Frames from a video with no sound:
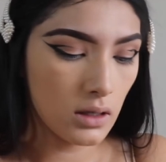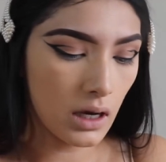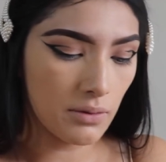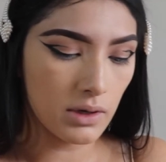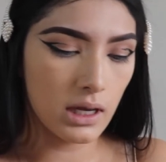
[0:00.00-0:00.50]

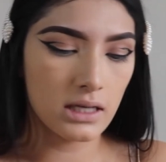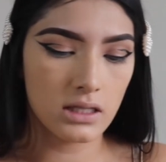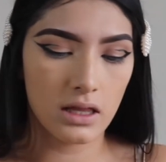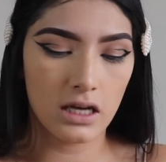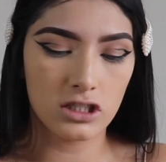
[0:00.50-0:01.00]
I realized
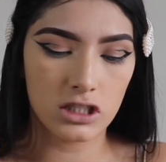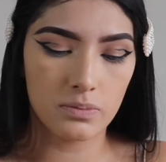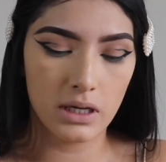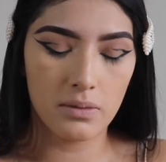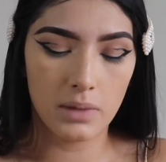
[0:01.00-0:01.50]
that I just
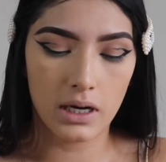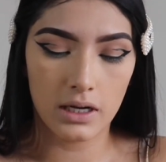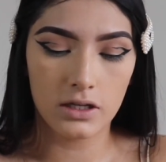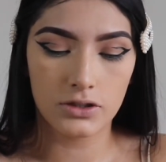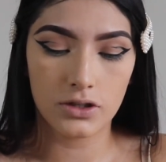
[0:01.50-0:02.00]
made
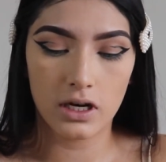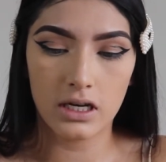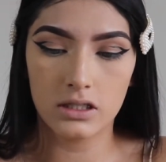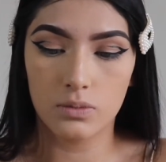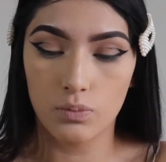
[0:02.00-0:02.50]
my under
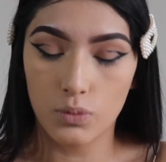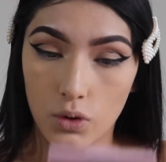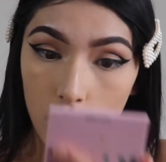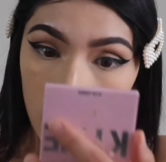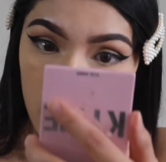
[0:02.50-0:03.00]
eyes
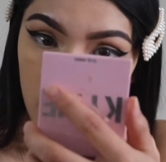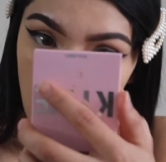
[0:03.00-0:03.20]
more